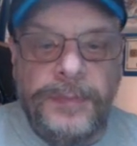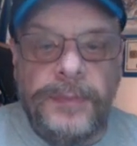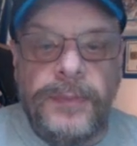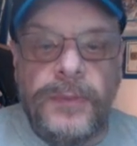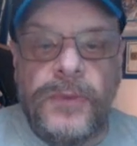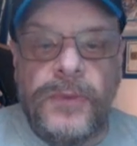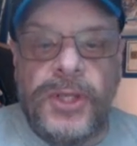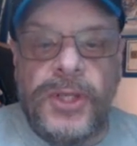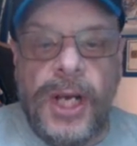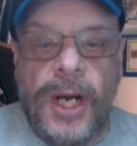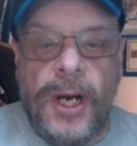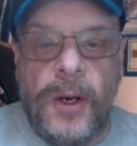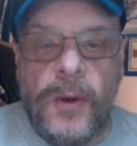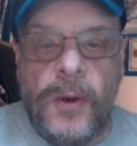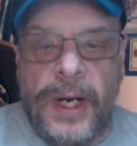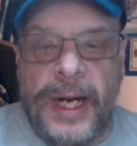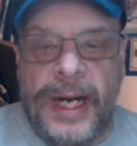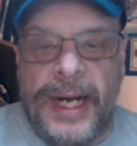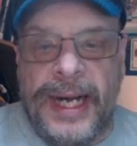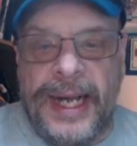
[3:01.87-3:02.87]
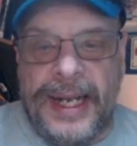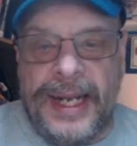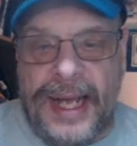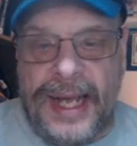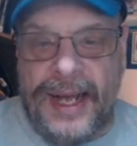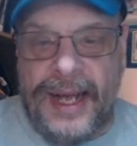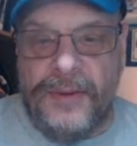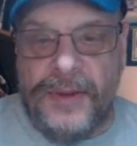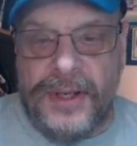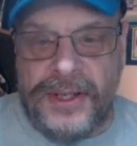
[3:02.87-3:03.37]
So, and
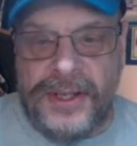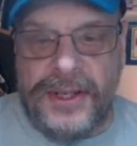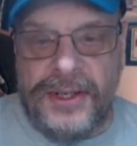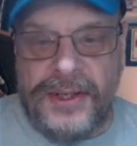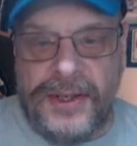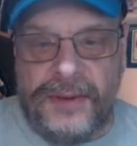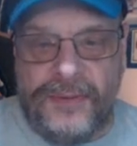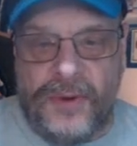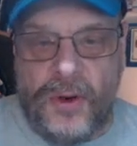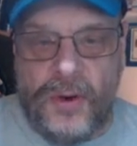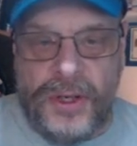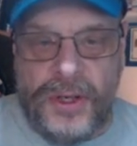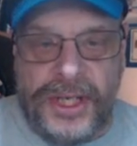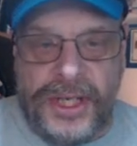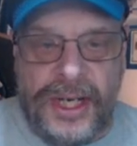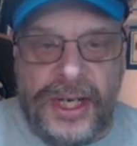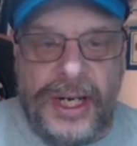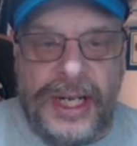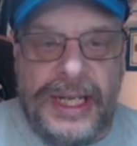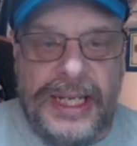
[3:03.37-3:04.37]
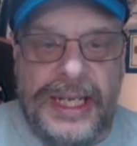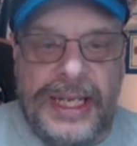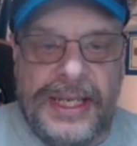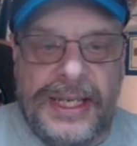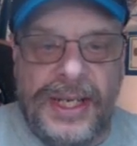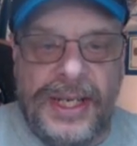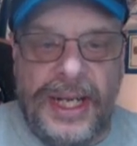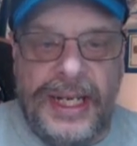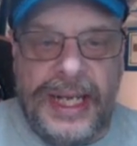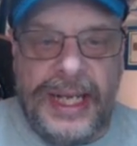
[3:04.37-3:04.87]
now this is, of course, starting the
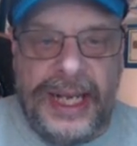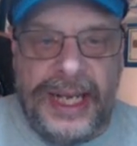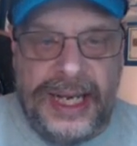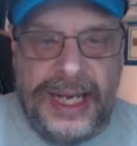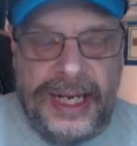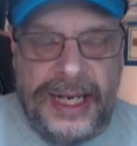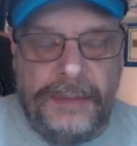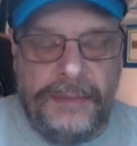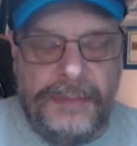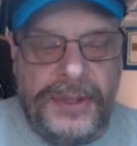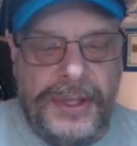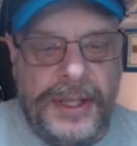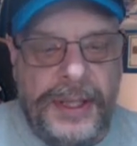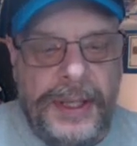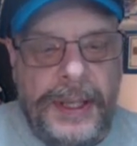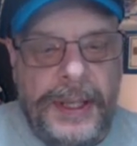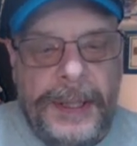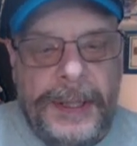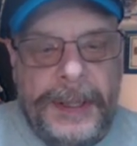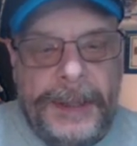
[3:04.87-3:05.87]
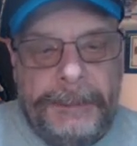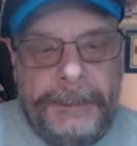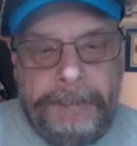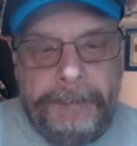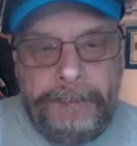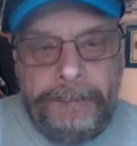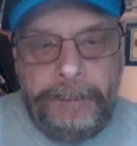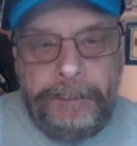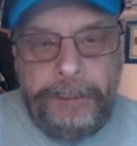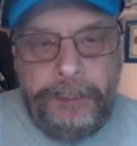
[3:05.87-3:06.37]
Sunday games.
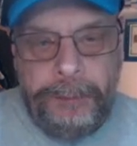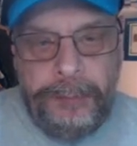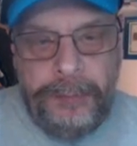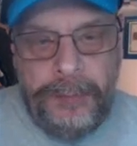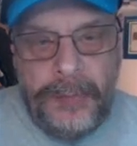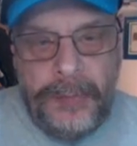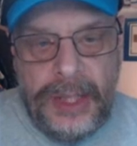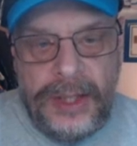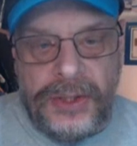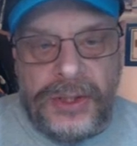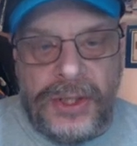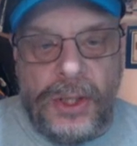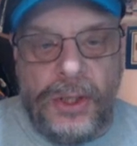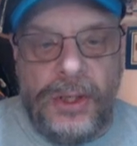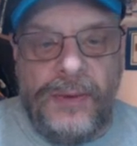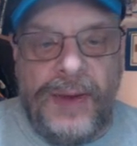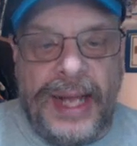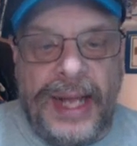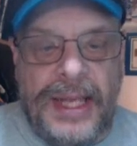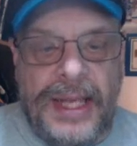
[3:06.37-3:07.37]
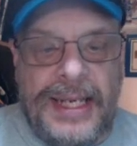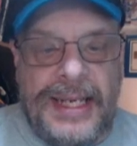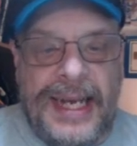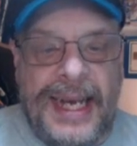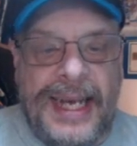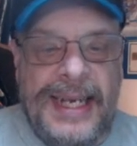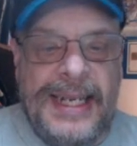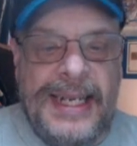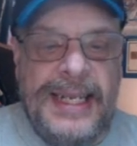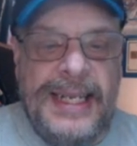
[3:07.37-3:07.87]
So you've got the
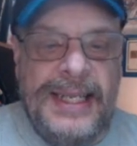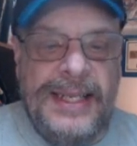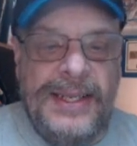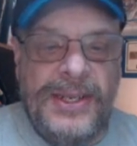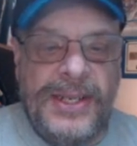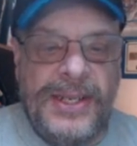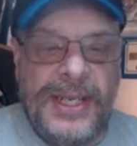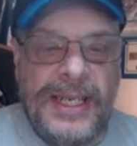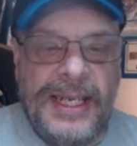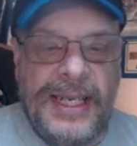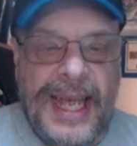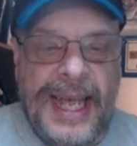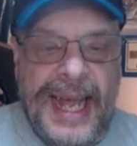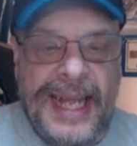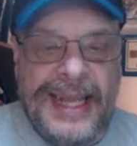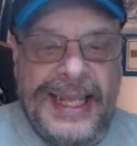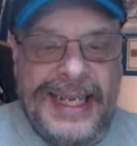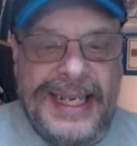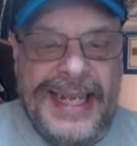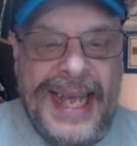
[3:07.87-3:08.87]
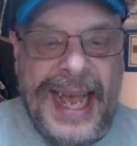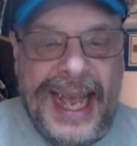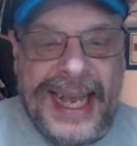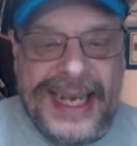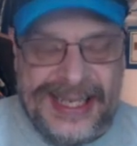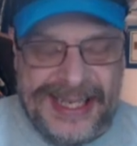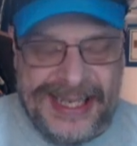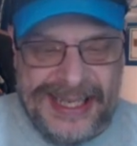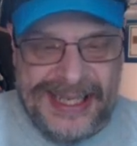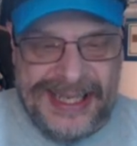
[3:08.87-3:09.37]
Titans at the
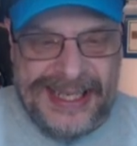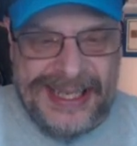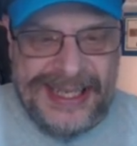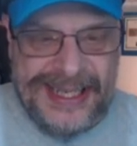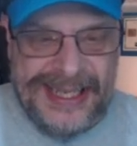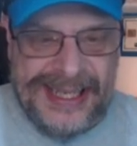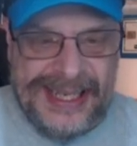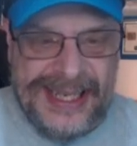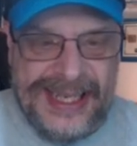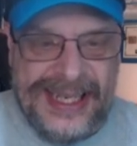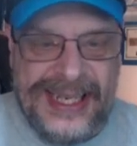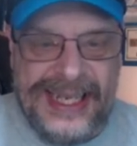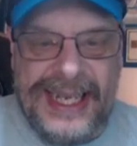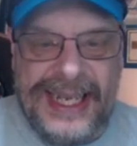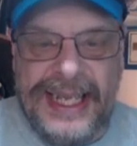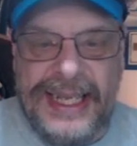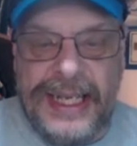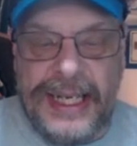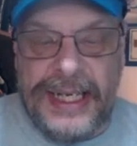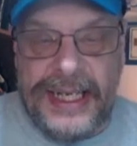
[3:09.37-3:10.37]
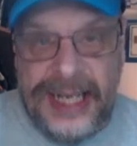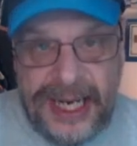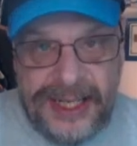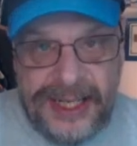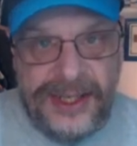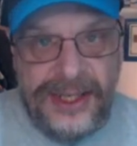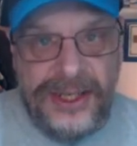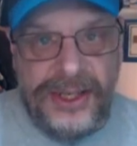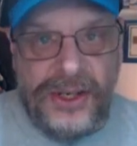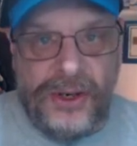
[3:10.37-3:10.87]
Texans. The
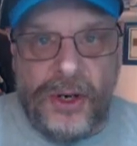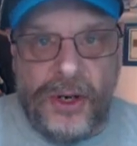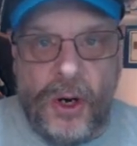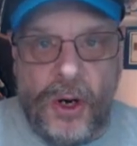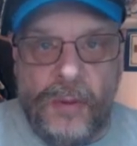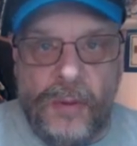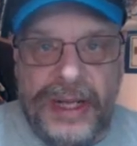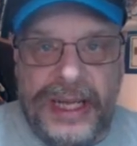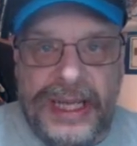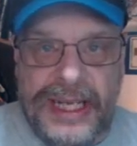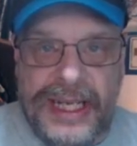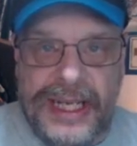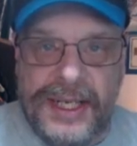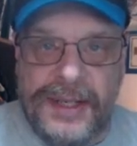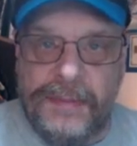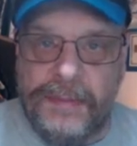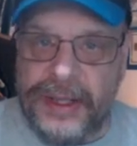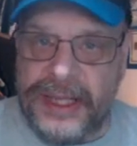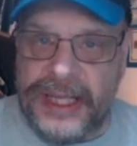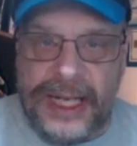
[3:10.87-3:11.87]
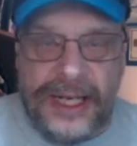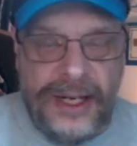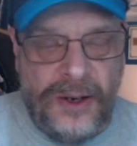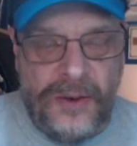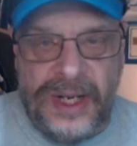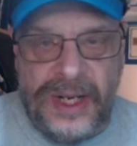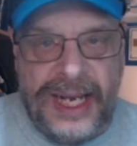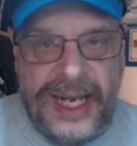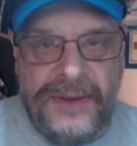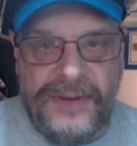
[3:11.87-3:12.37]
Texans are home in this, but they
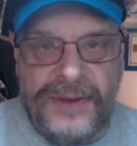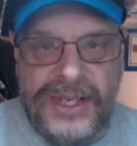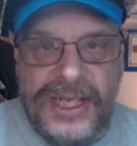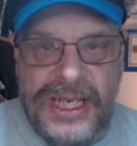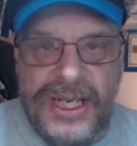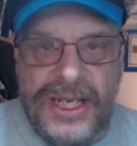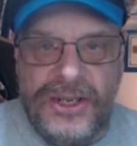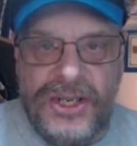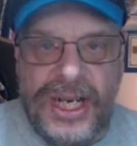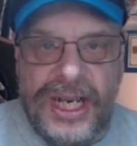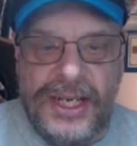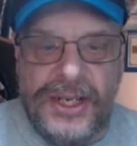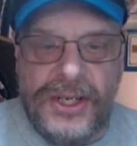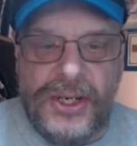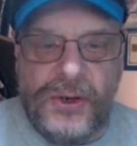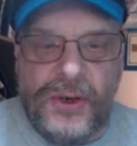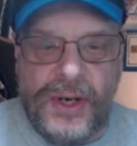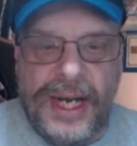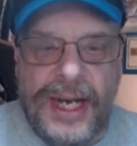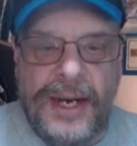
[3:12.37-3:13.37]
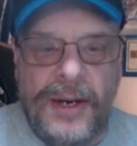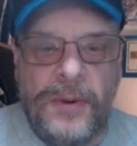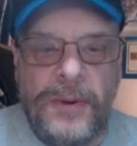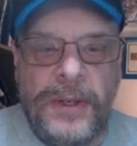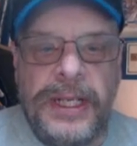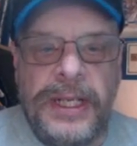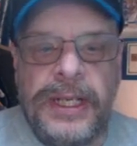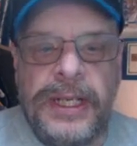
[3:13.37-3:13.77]
don't have C.J. Stroud.